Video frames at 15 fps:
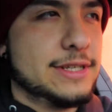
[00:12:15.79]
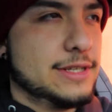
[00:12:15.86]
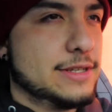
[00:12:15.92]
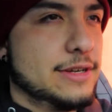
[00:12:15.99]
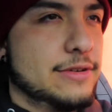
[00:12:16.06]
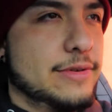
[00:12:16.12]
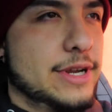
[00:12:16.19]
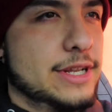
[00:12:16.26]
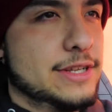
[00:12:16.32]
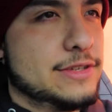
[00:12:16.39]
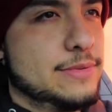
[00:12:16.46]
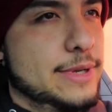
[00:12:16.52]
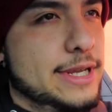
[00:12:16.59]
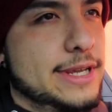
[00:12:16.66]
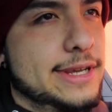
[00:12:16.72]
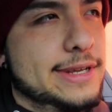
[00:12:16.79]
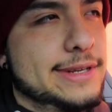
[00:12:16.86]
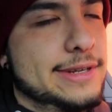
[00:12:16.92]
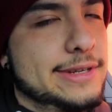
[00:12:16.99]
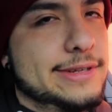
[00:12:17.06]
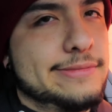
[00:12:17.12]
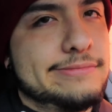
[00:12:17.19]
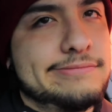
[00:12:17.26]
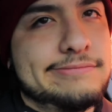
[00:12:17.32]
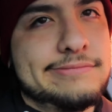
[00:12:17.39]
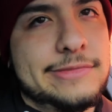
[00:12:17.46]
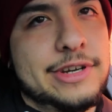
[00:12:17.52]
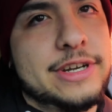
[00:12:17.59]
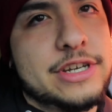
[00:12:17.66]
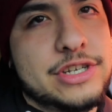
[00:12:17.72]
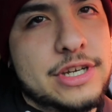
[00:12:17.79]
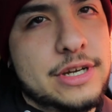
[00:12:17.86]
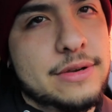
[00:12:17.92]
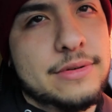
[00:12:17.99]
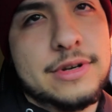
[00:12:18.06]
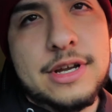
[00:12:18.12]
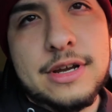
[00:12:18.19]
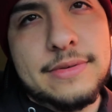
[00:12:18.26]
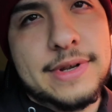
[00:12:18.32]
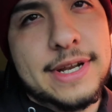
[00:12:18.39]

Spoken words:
it's gonna rain this weekend and there ain't shit going on.